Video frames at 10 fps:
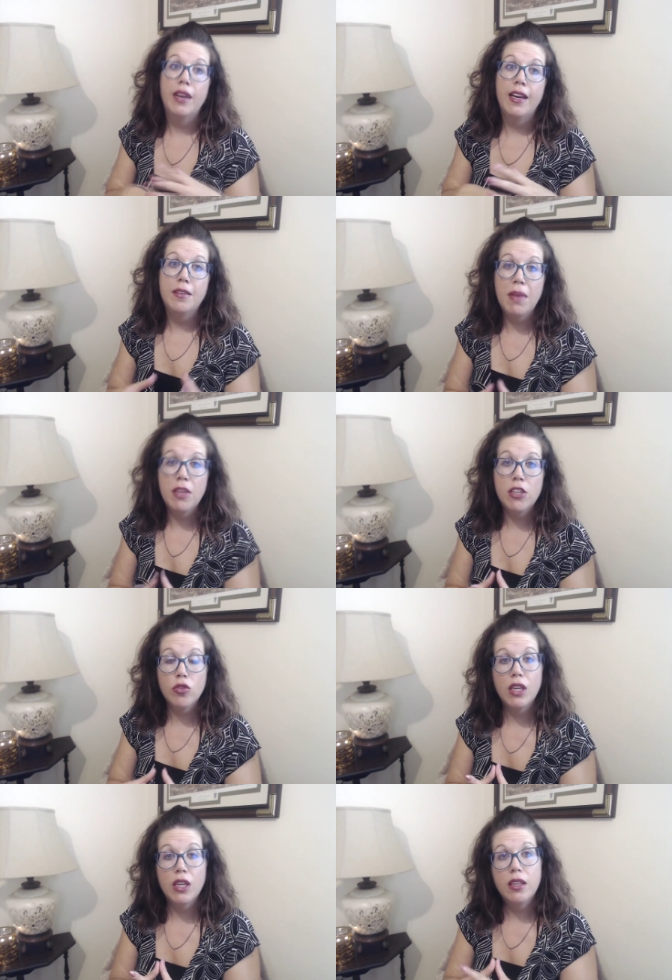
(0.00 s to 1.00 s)
and make
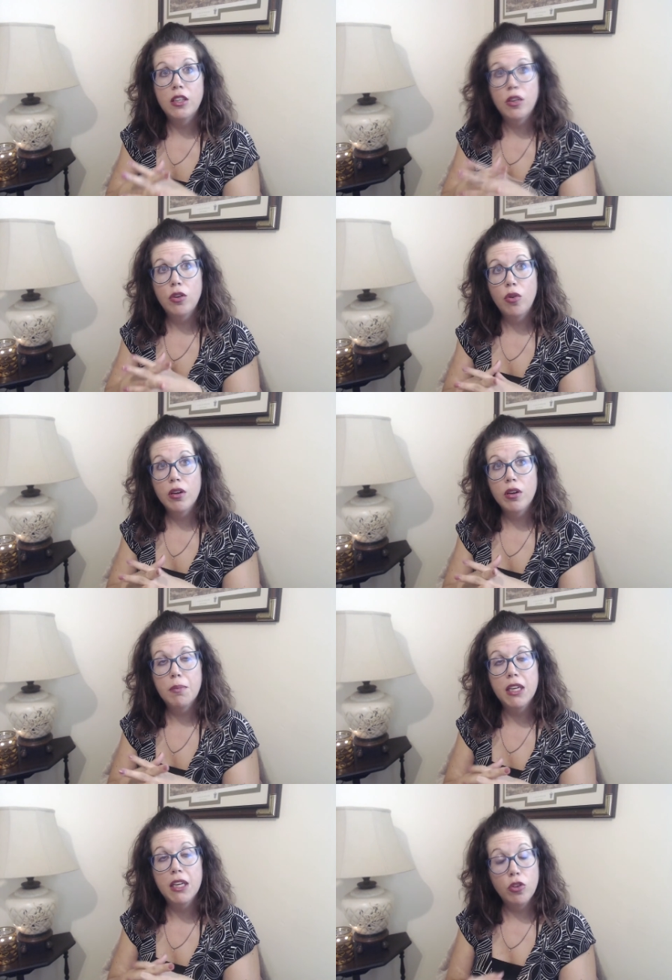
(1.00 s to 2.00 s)
sure that your
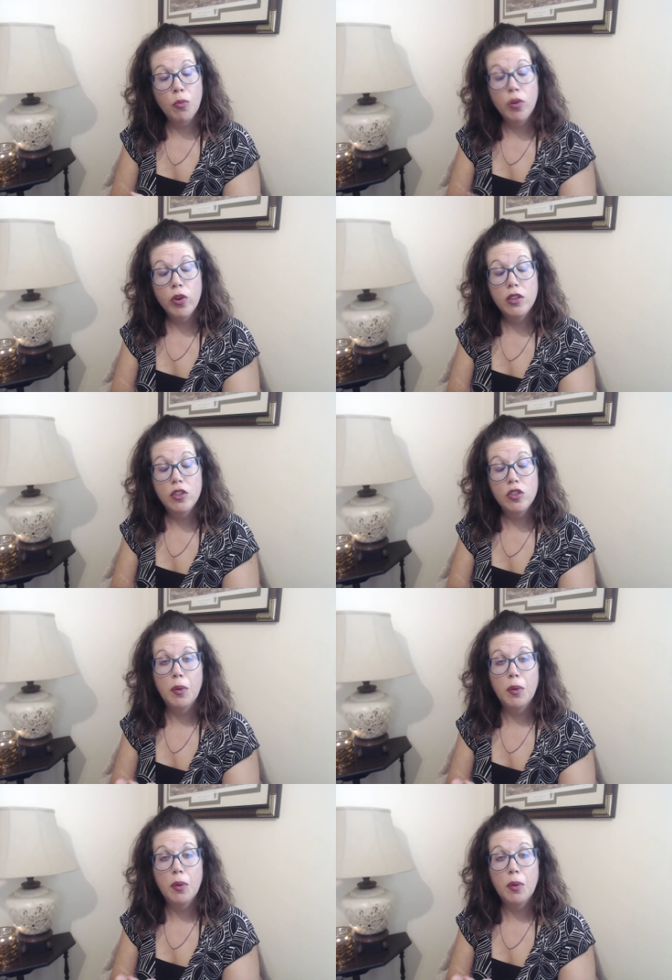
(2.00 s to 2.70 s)
because your mortgage is